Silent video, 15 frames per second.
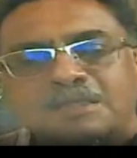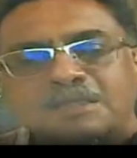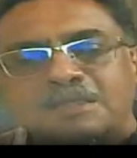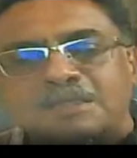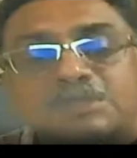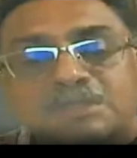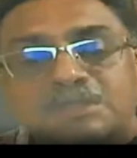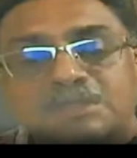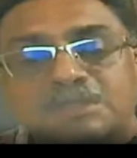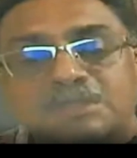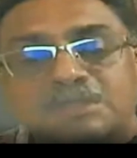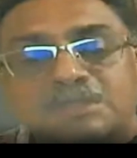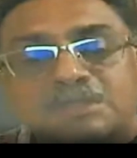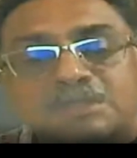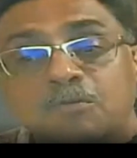terms
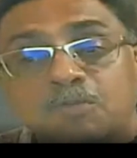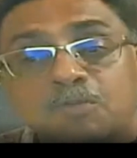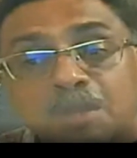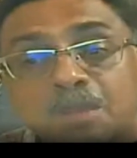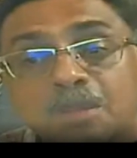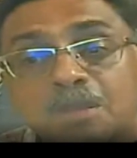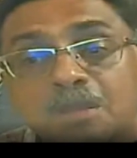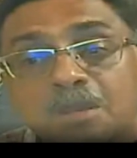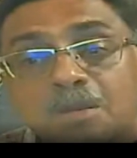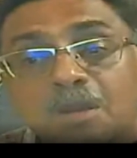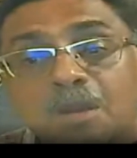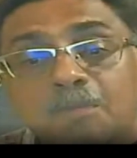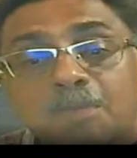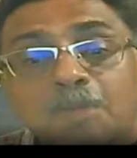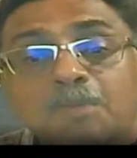before the
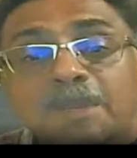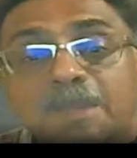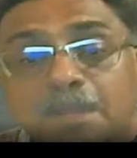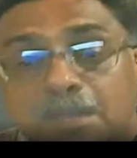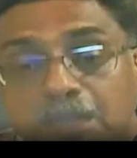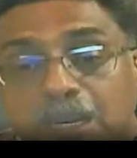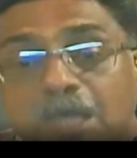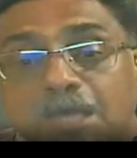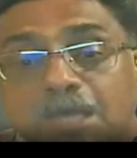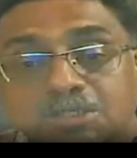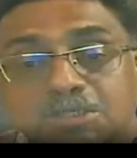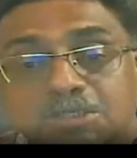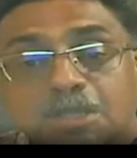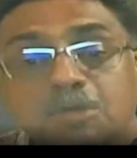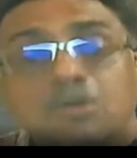public at
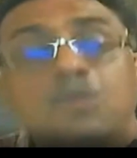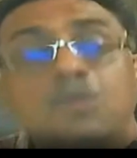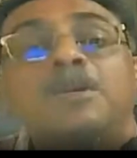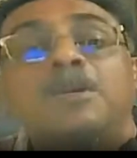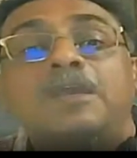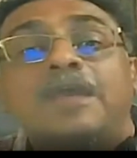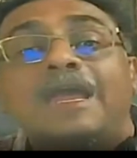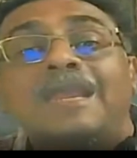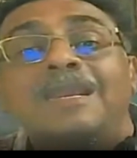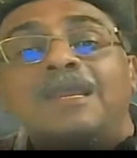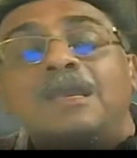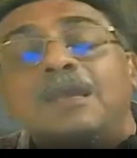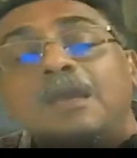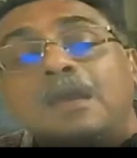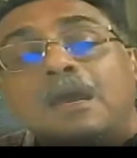large, that nobody can
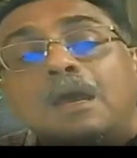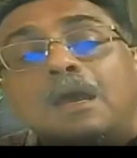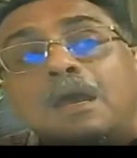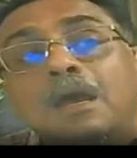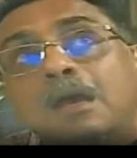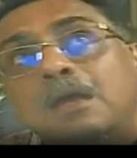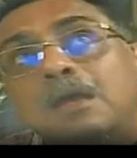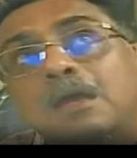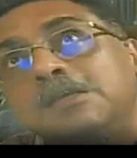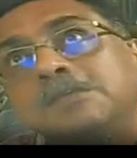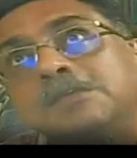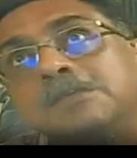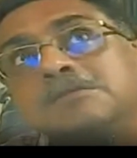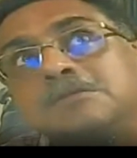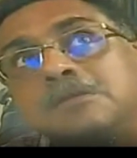
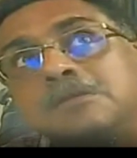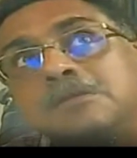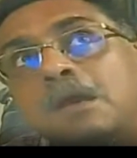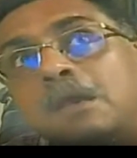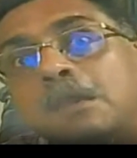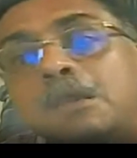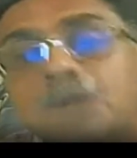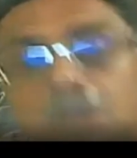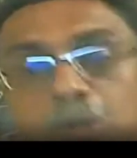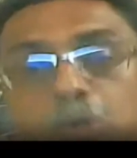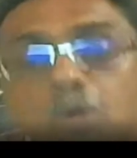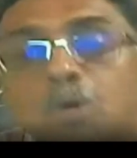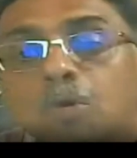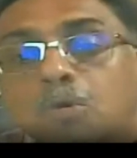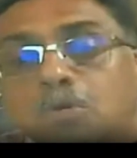just
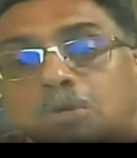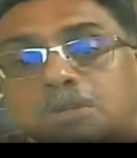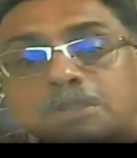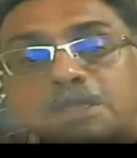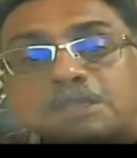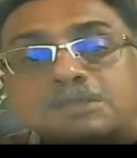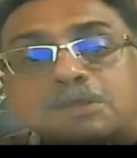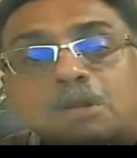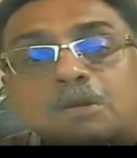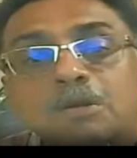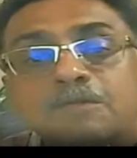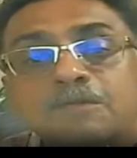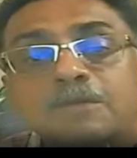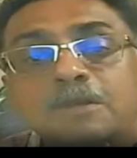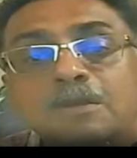ignore these sort
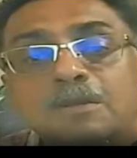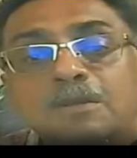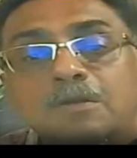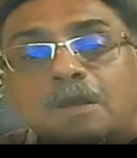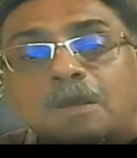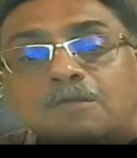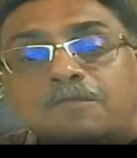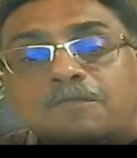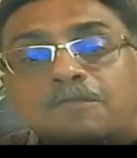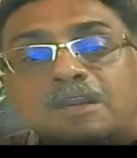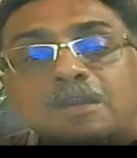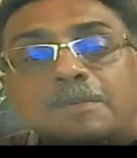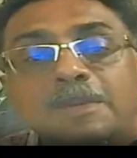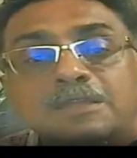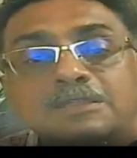of
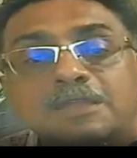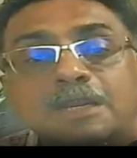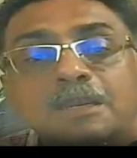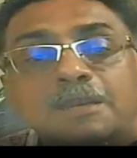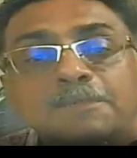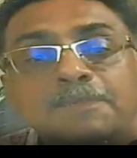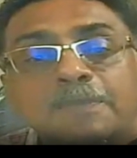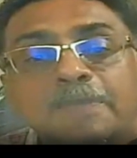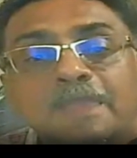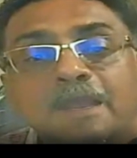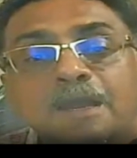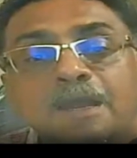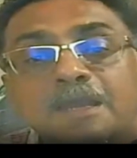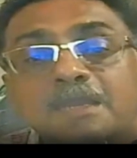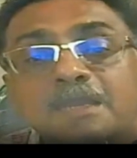fundamental
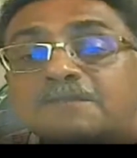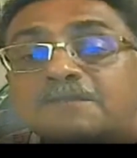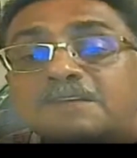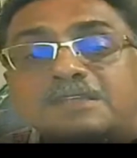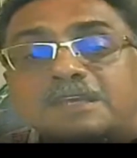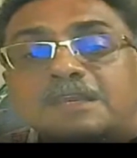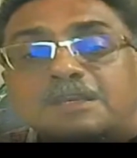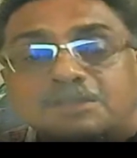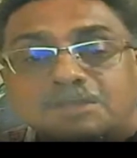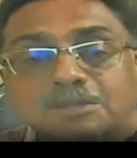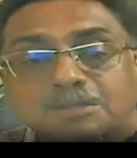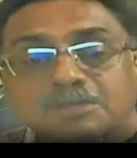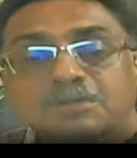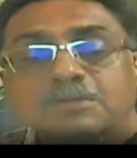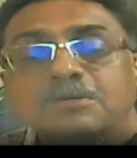investigation.
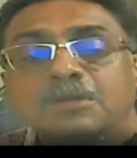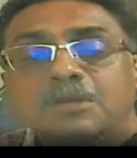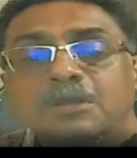So